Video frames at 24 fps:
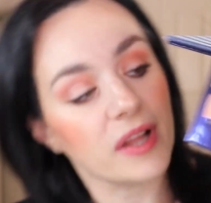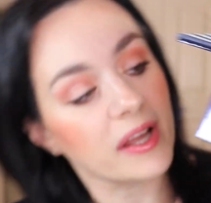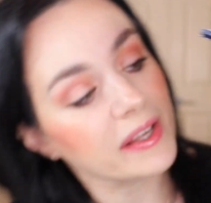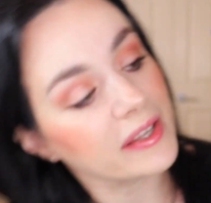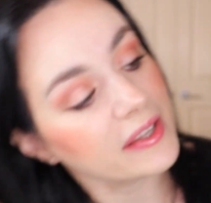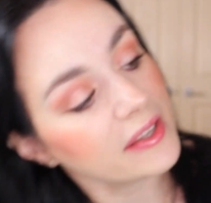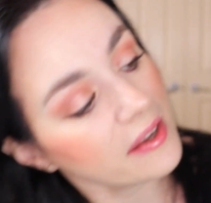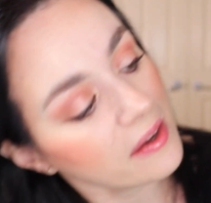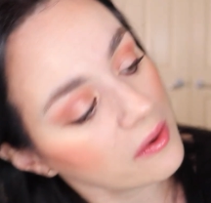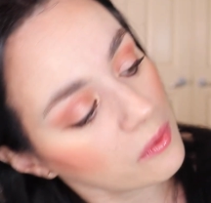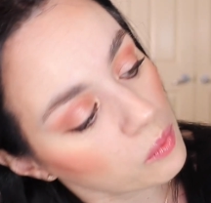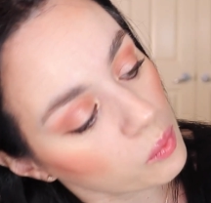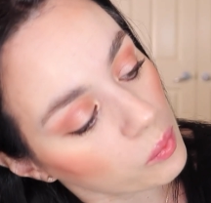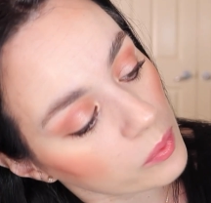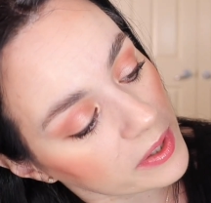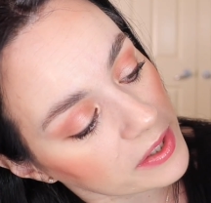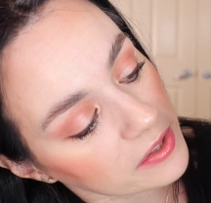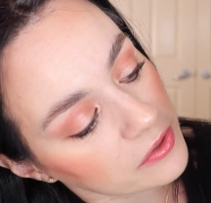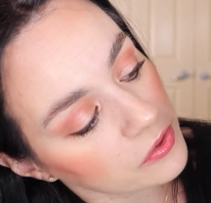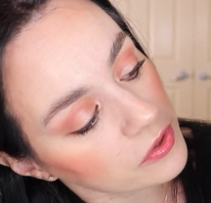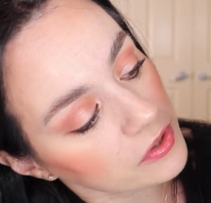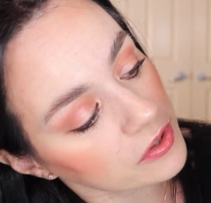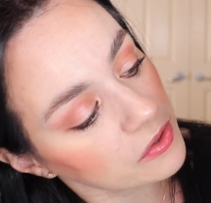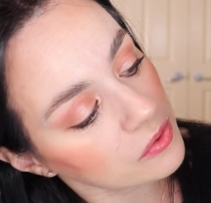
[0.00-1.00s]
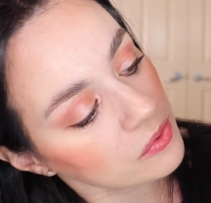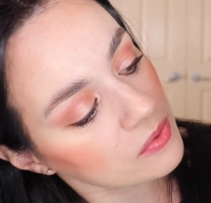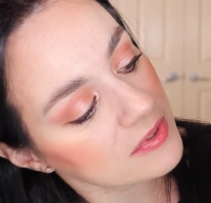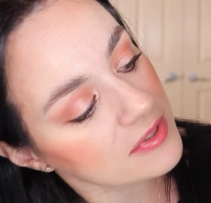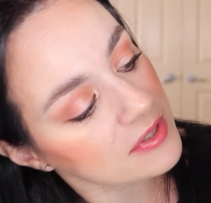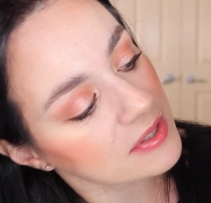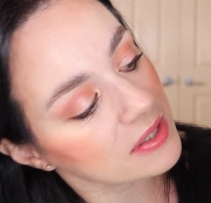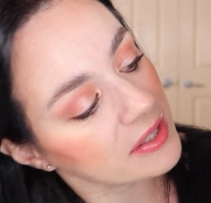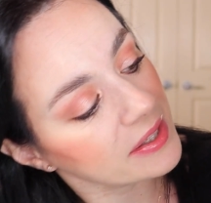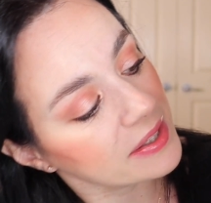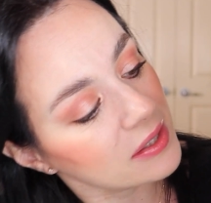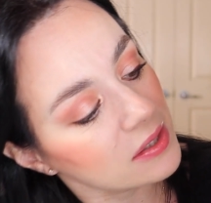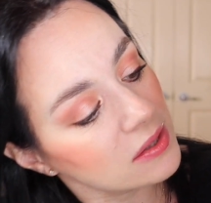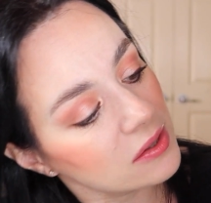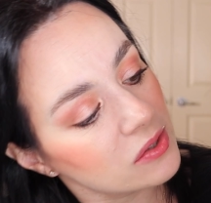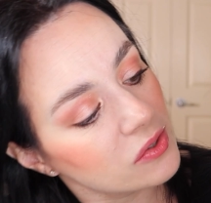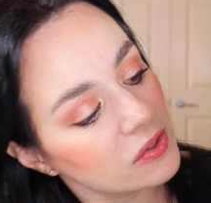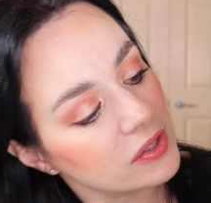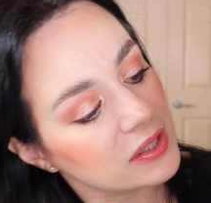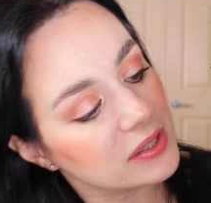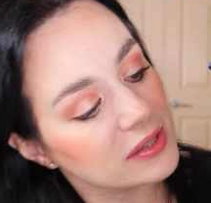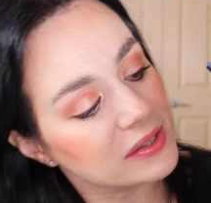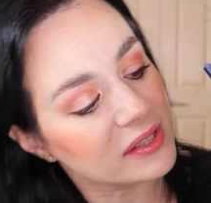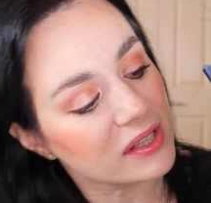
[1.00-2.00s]
I can't wait to use it. Like,
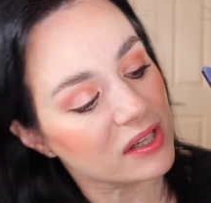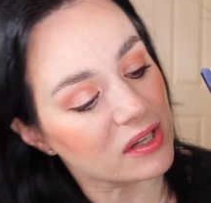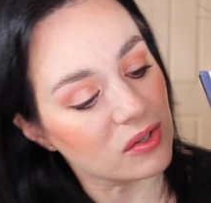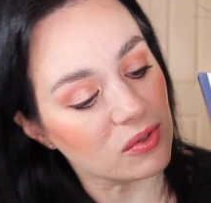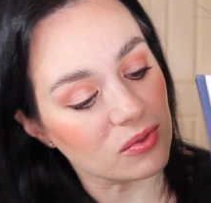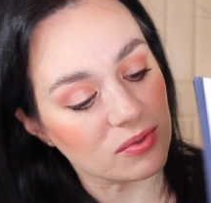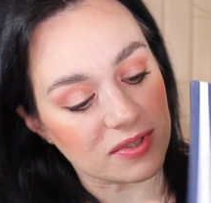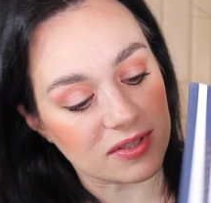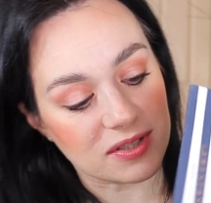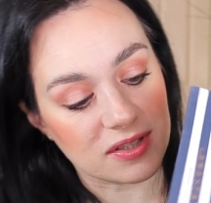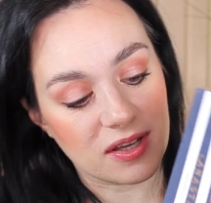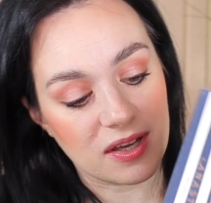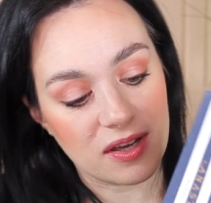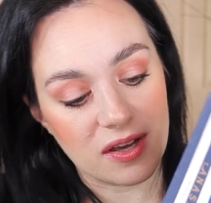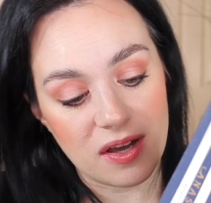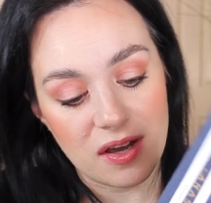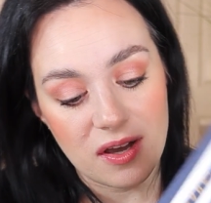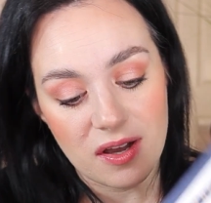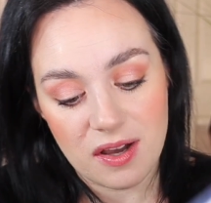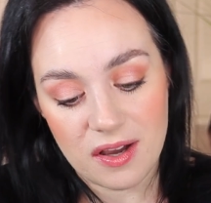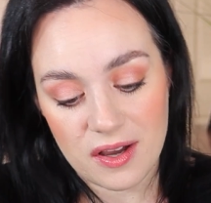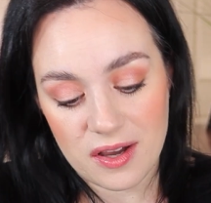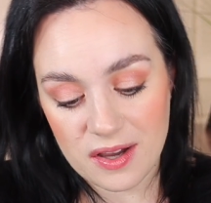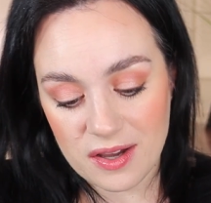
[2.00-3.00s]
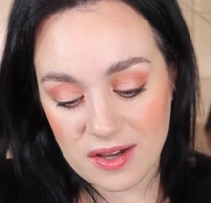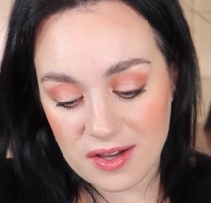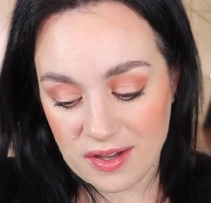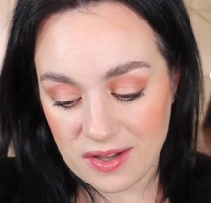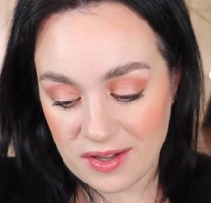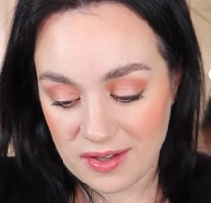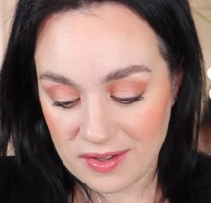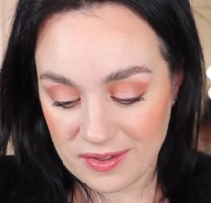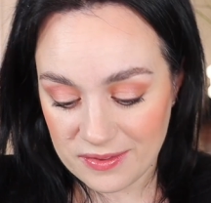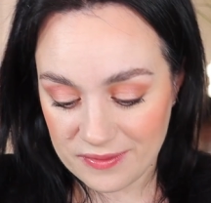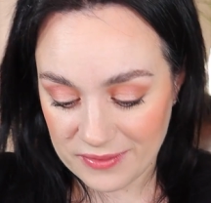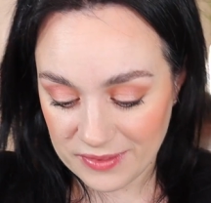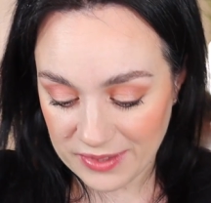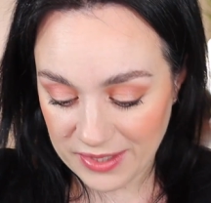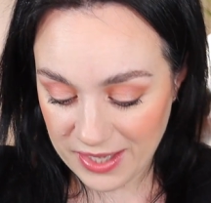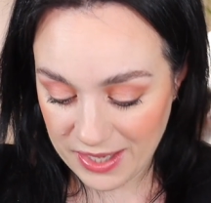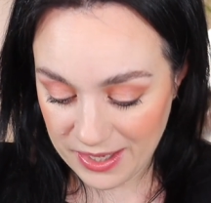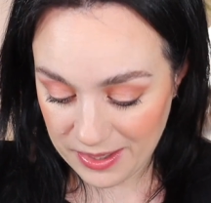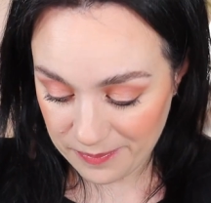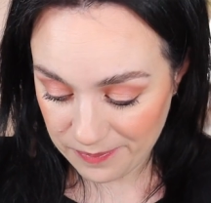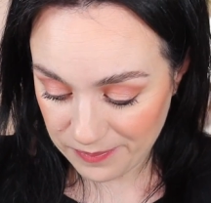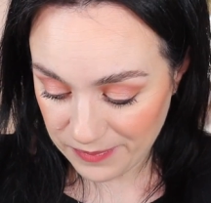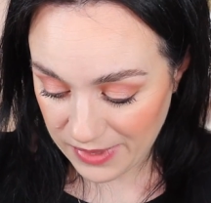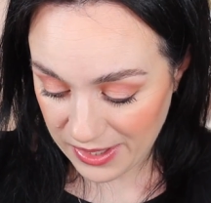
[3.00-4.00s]
look at those.
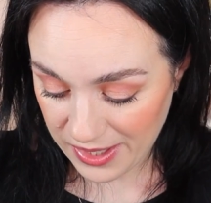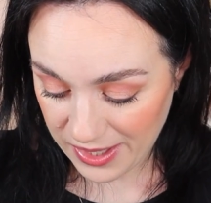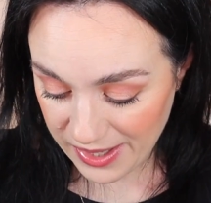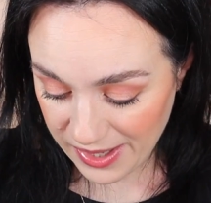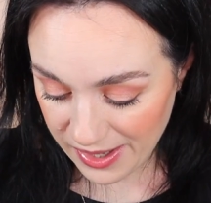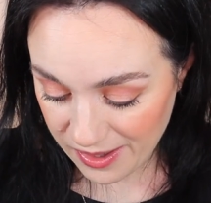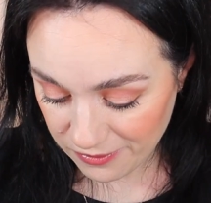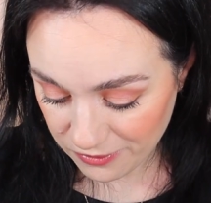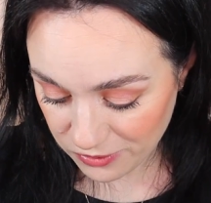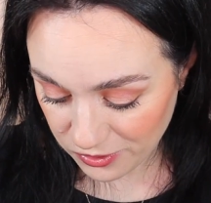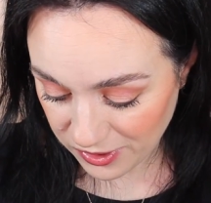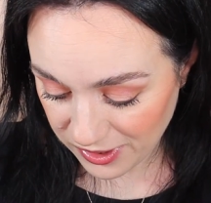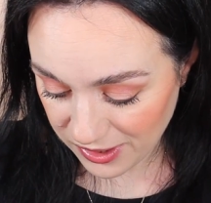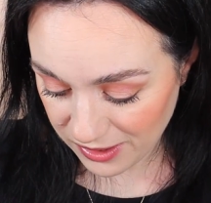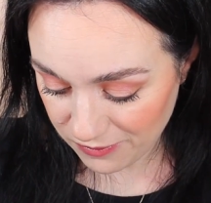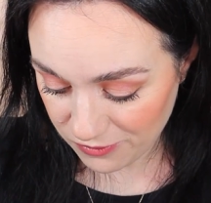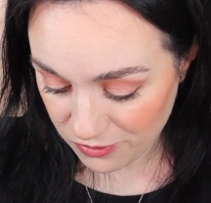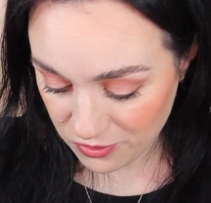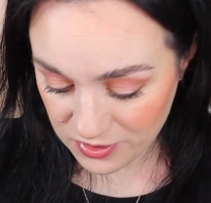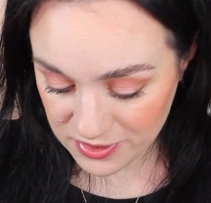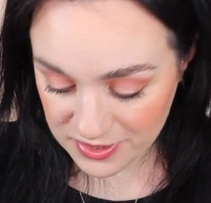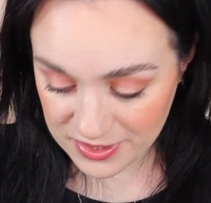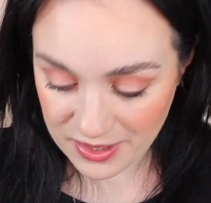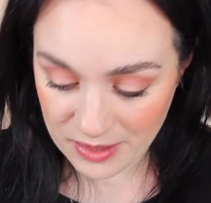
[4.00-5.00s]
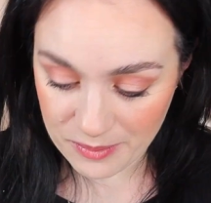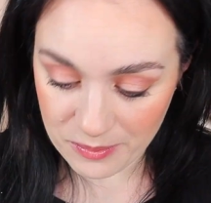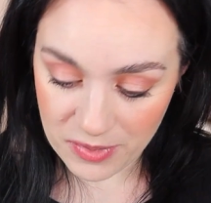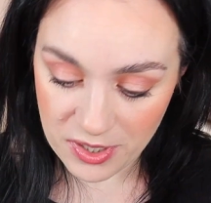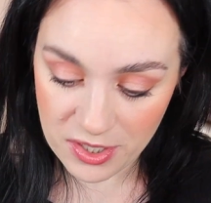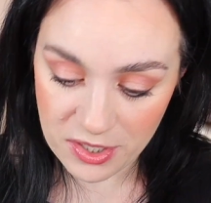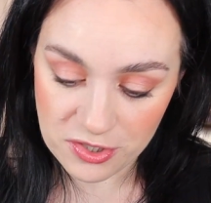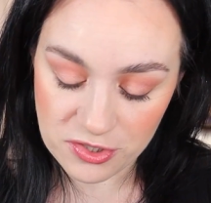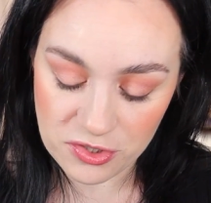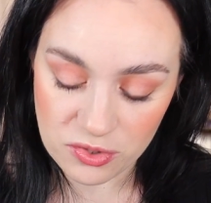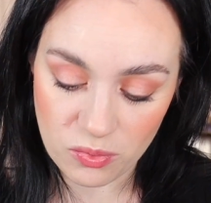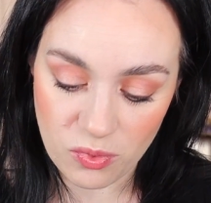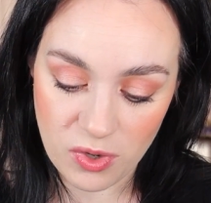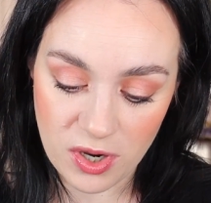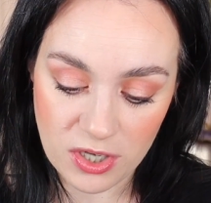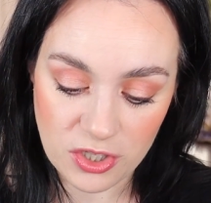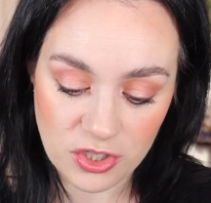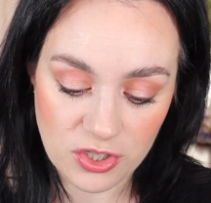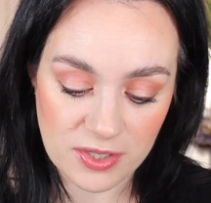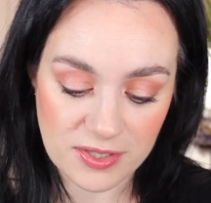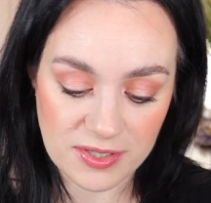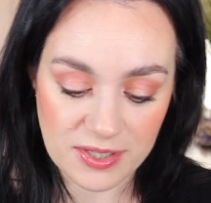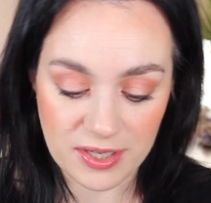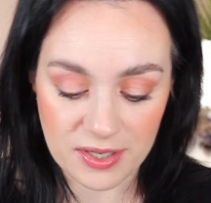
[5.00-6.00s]
Okay, I have to give you some
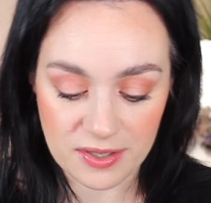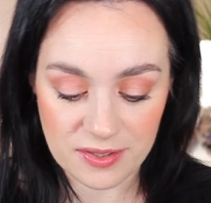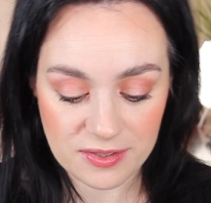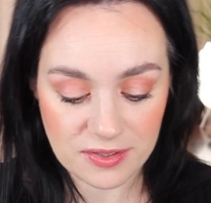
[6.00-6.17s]
swatches here.